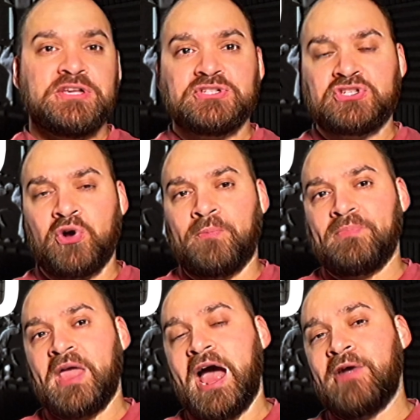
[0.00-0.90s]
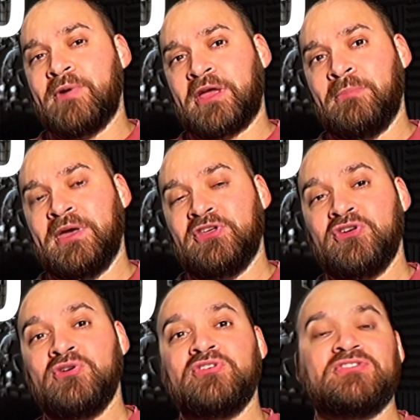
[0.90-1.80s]
So I recommend
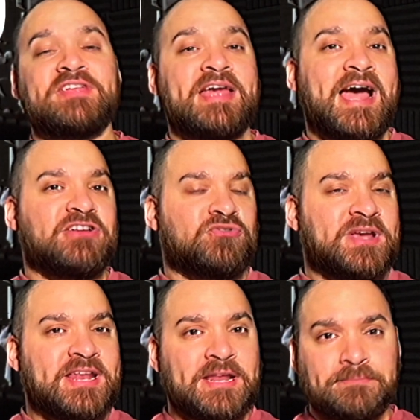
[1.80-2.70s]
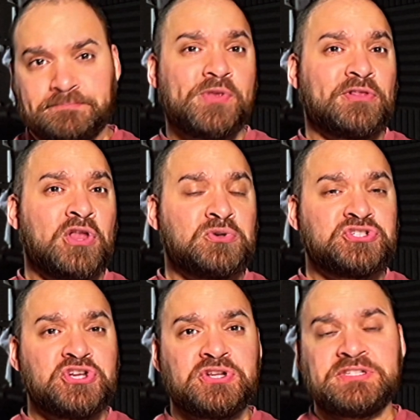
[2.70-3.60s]
you to stay hydrated with
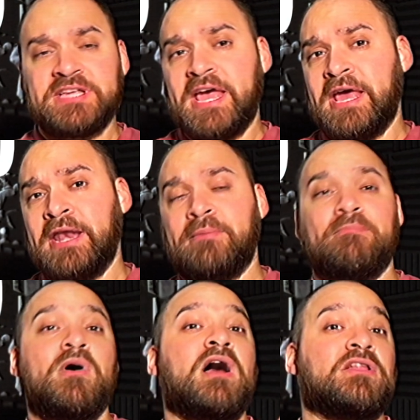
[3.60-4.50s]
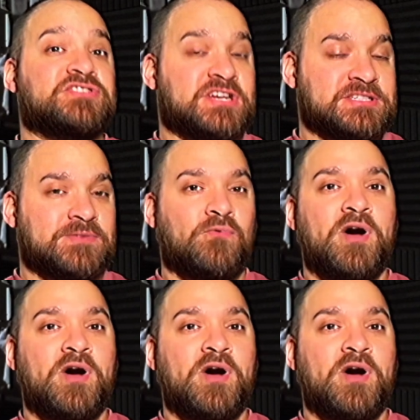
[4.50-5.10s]
lotions and tons of